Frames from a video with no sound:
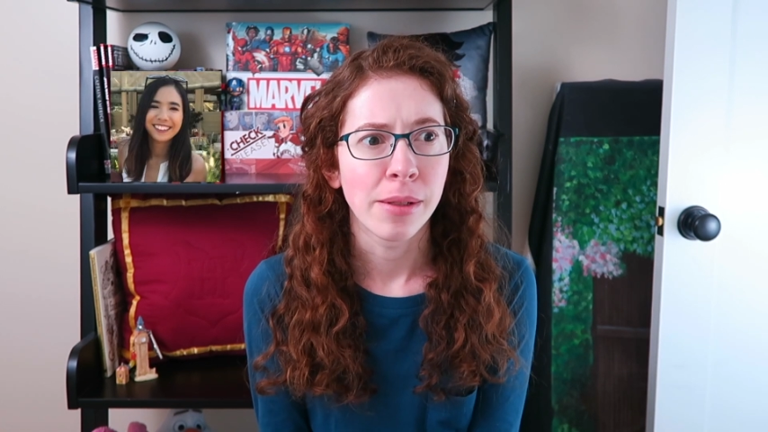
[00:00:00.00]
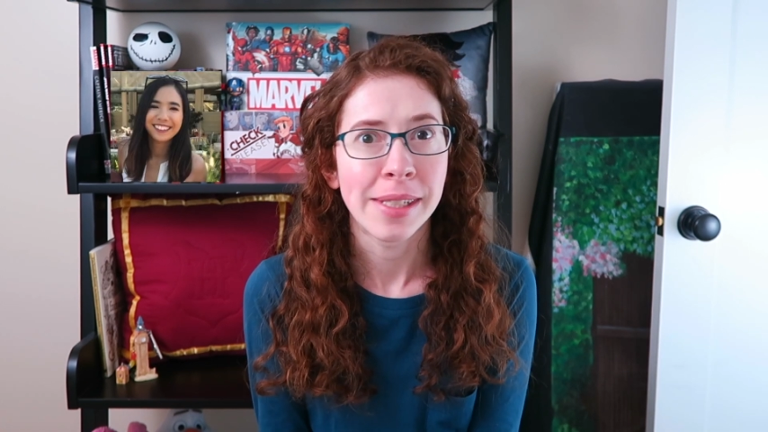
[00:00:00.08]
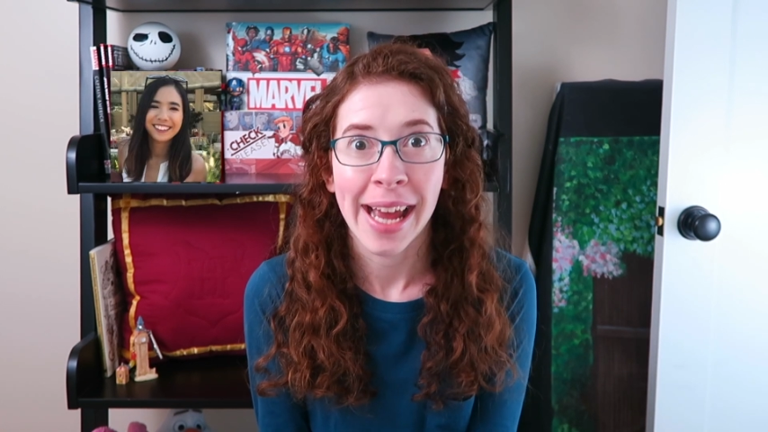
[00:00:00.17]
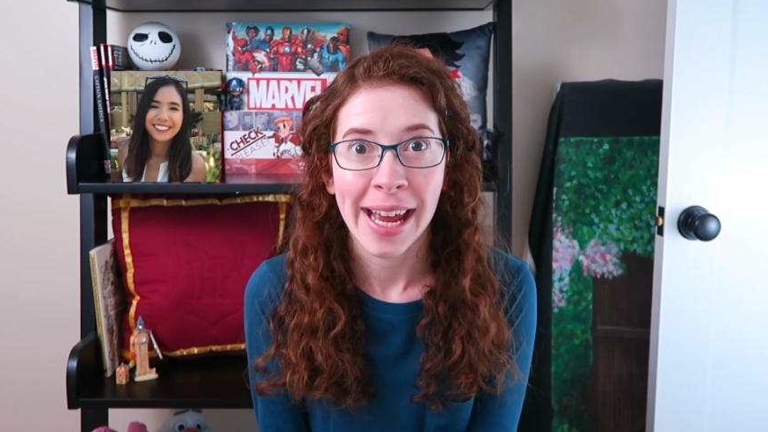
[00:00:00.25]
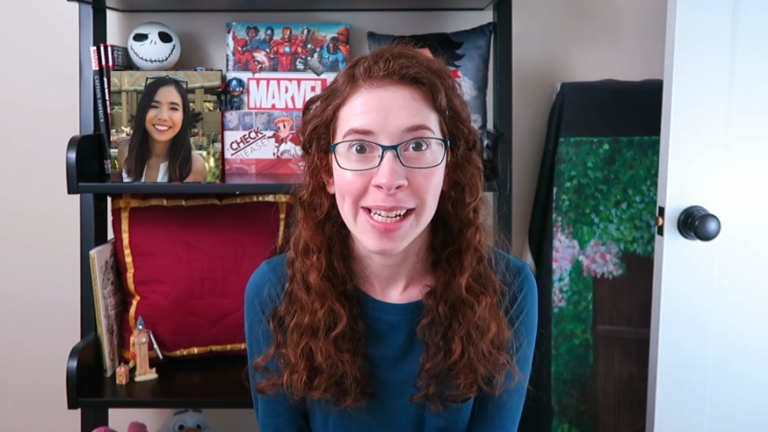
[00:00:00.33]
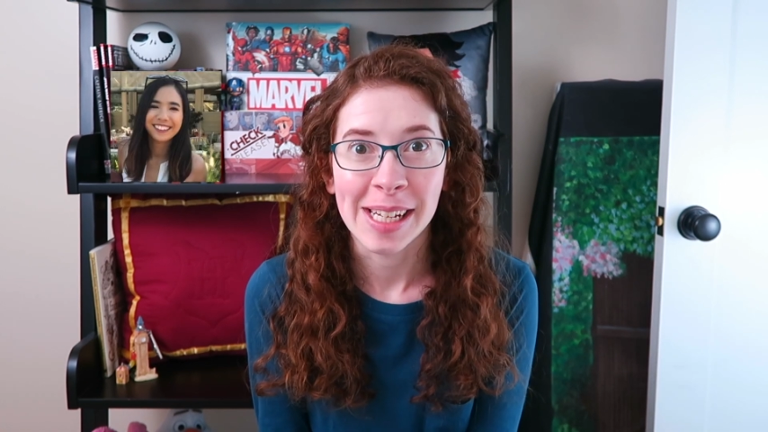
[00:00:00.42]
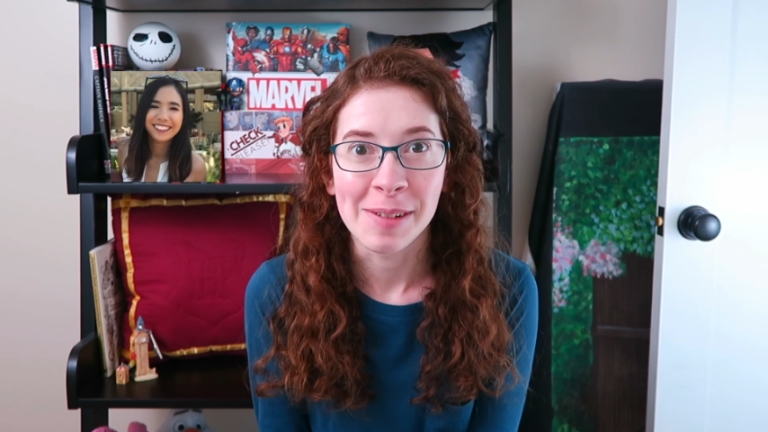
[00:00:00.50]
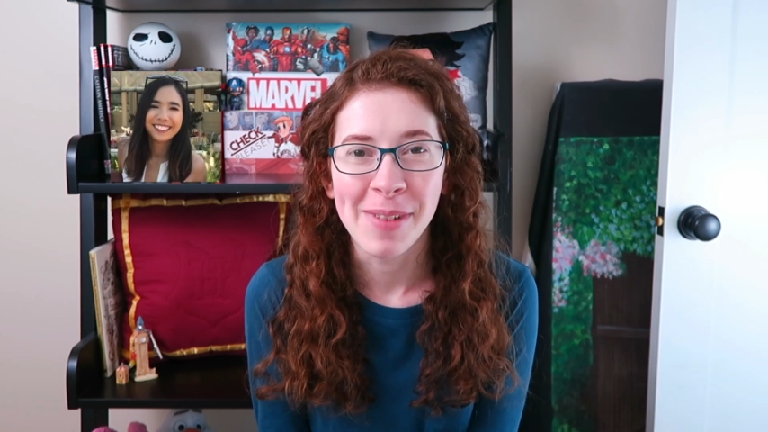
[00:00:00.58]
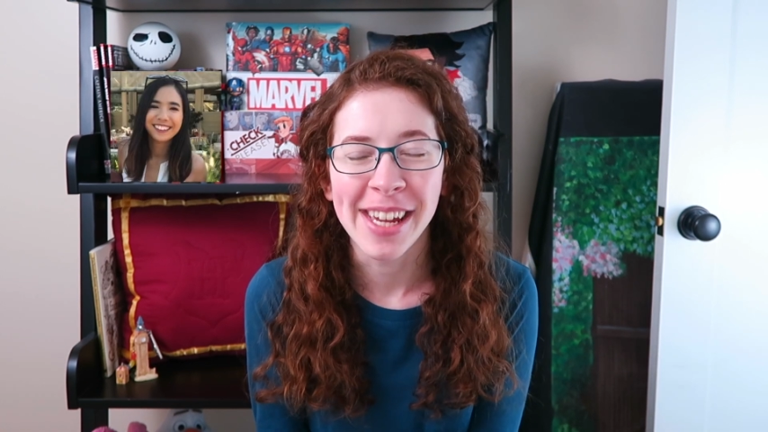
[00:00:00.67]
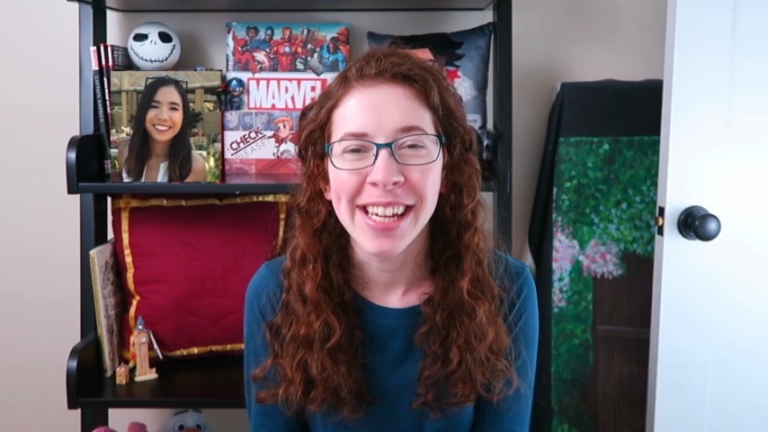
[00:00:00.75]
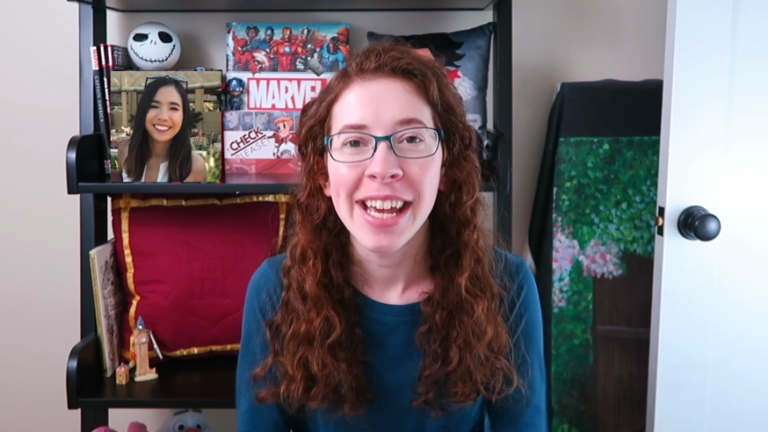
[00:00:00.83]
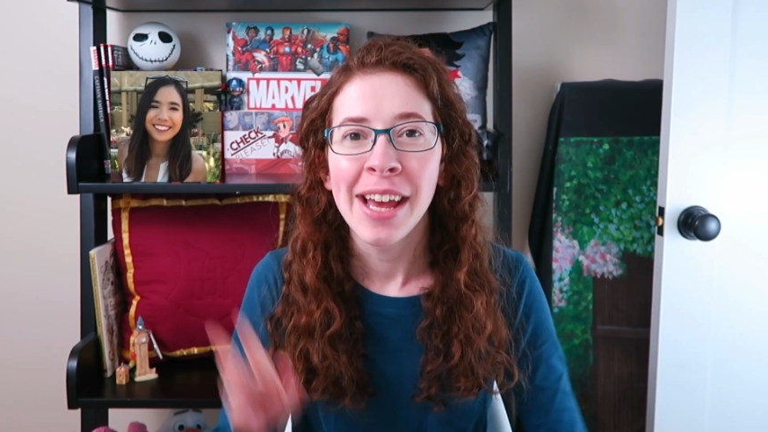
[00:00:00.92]
tagging
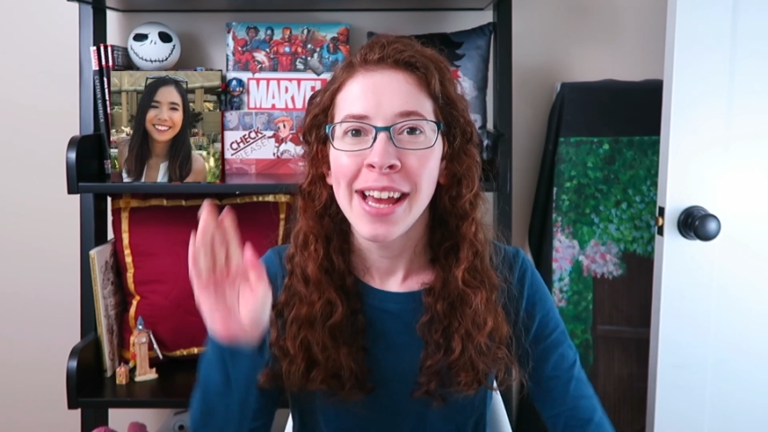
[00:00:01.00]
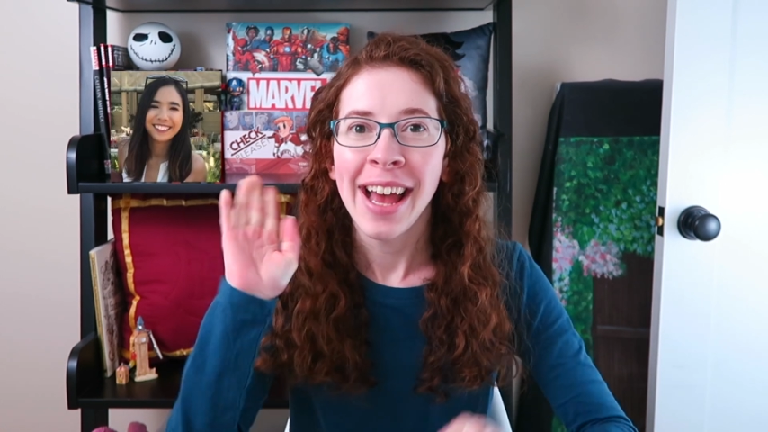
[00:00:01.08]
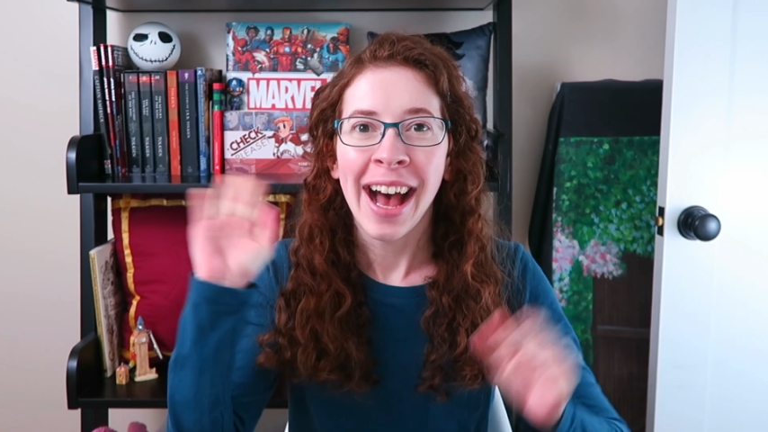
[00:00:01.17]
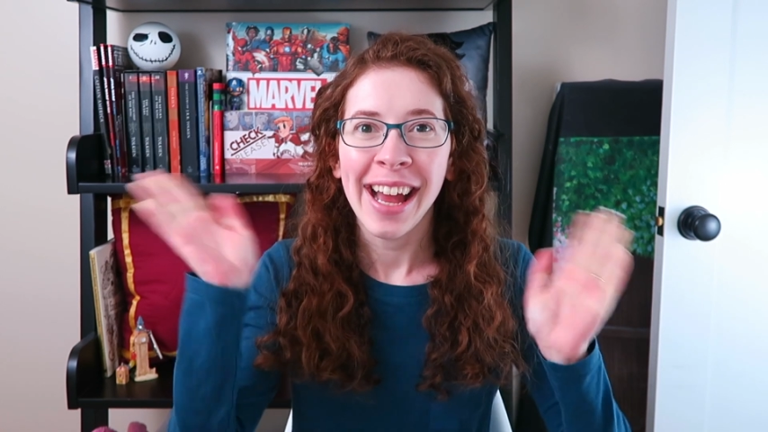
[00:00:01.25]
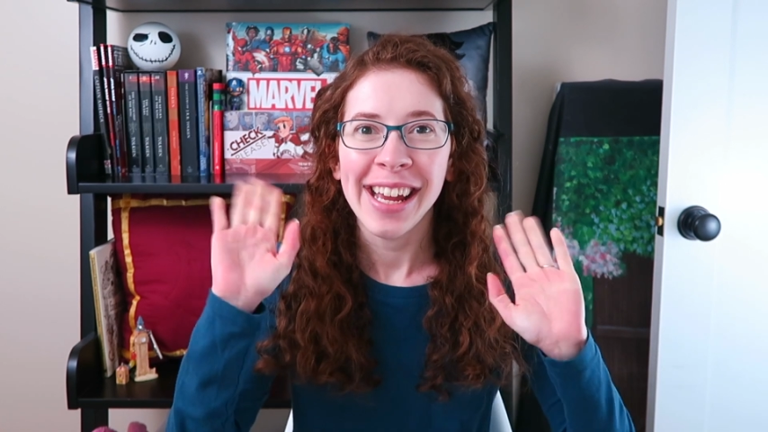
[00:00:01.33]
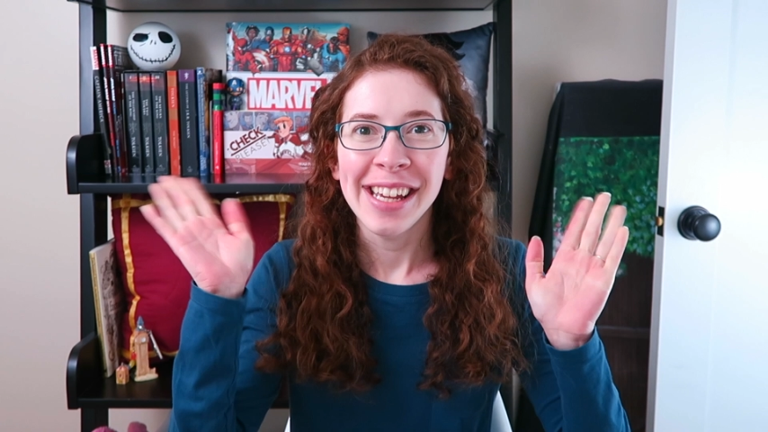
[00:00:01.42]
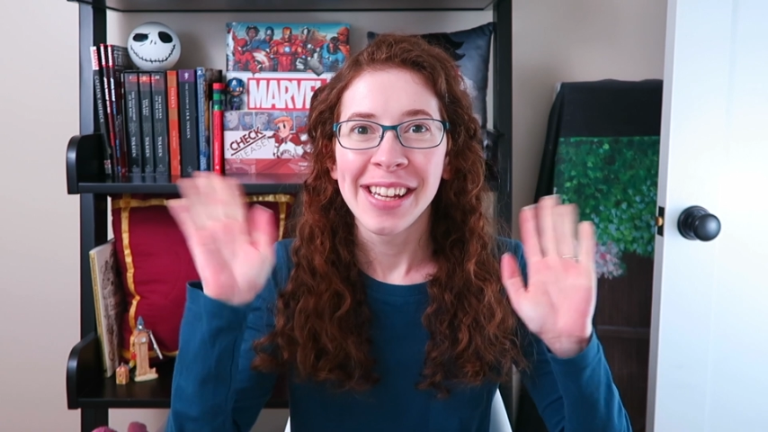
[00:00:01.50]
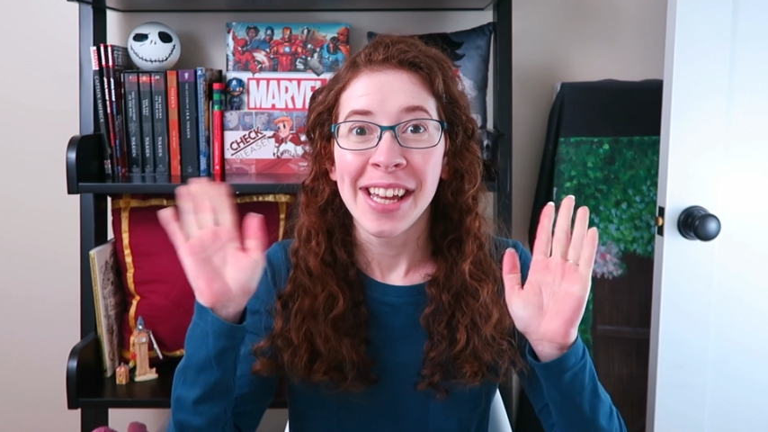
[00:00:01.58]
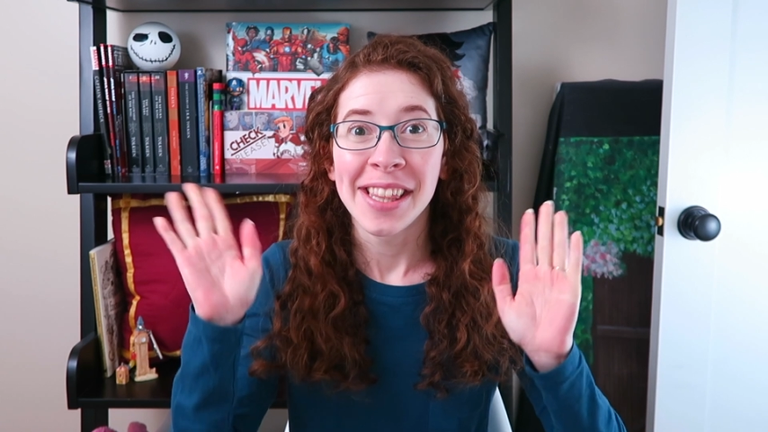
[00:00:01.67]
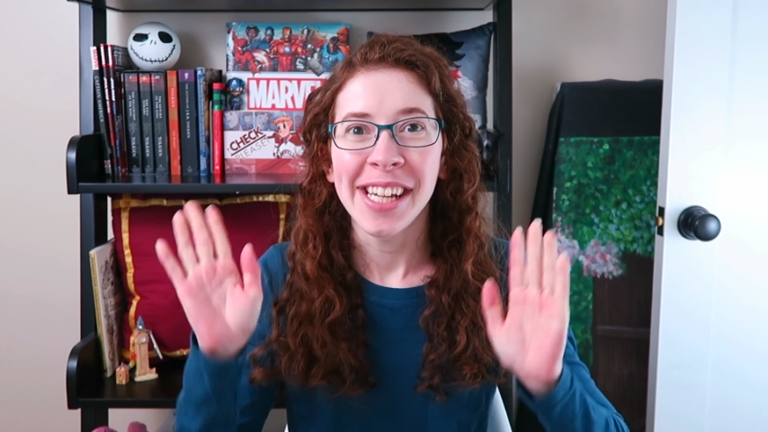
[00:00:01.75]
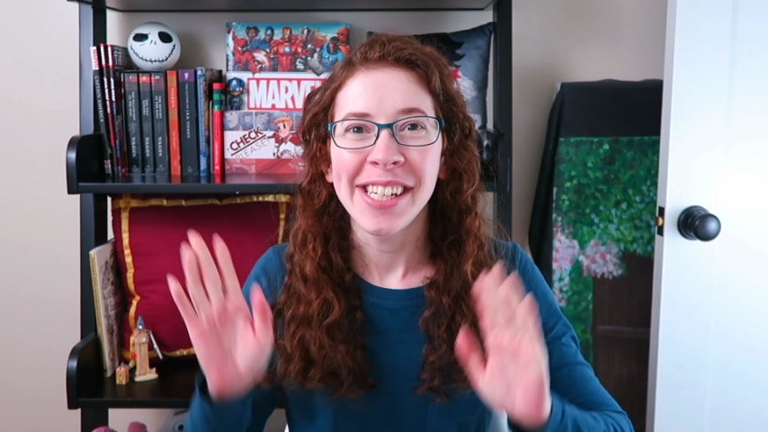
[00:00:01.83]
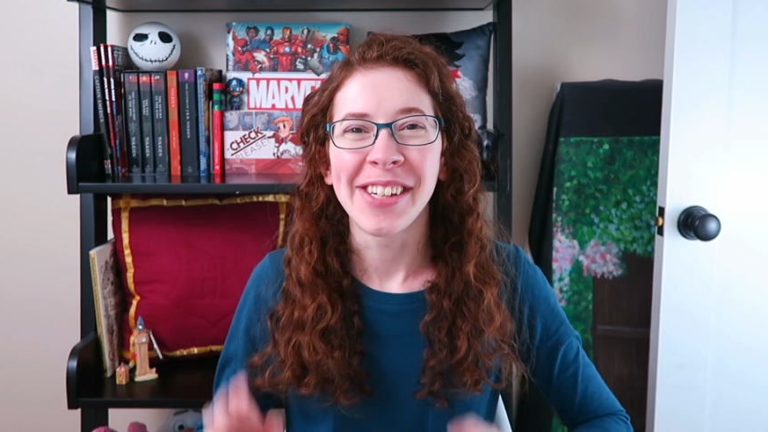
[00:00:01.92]
me. Hi,
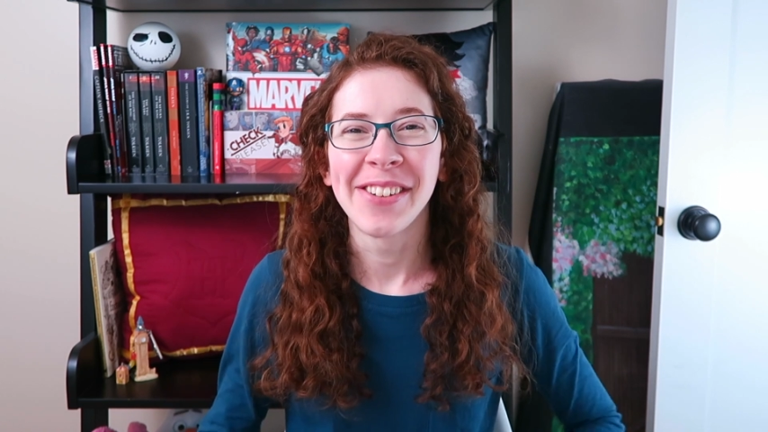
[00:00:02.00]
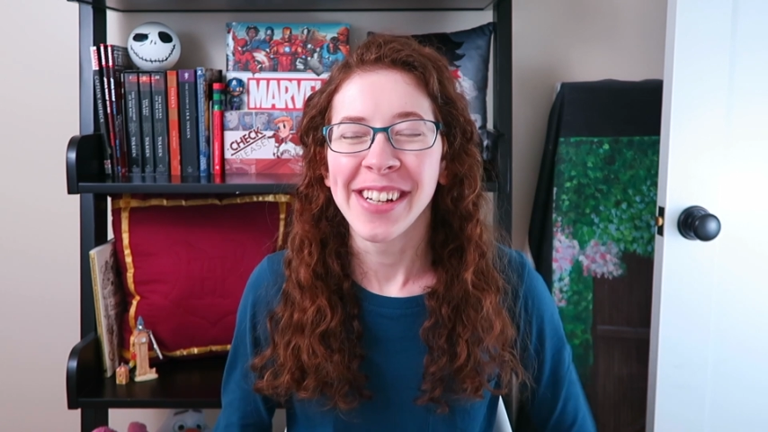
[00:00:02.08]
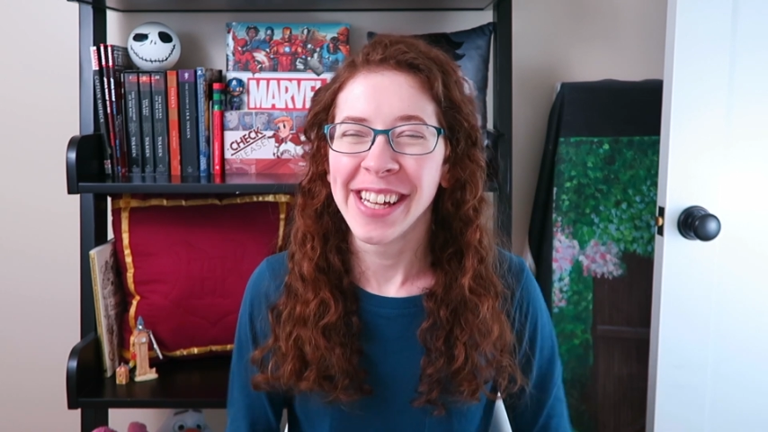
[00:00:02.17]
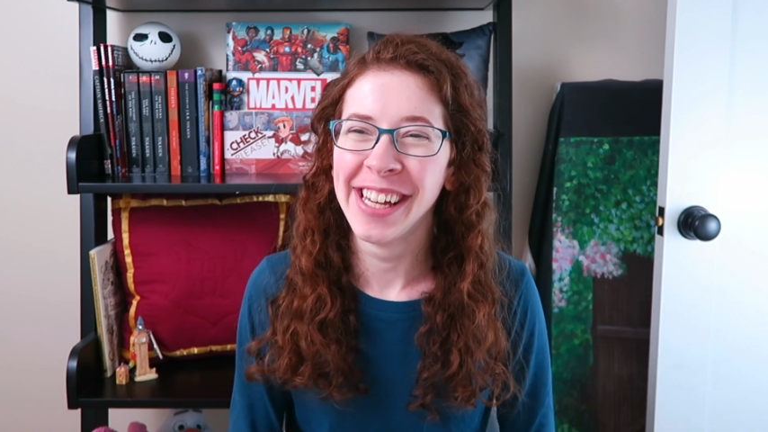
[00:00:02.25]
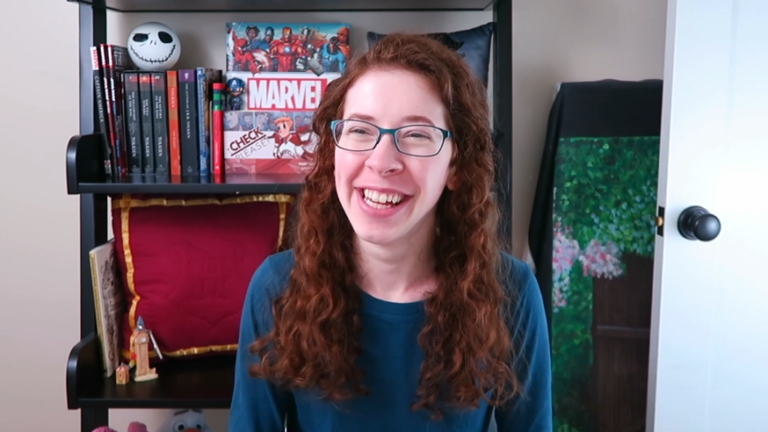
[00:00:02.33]
thank you.